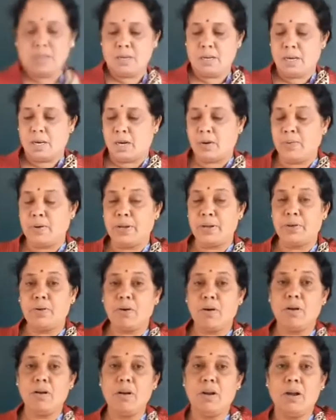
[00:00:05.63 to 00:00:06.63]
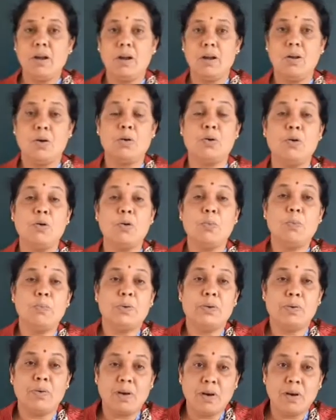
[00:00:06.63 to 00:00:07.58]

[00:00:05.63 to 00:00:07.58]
How are you all? Hope you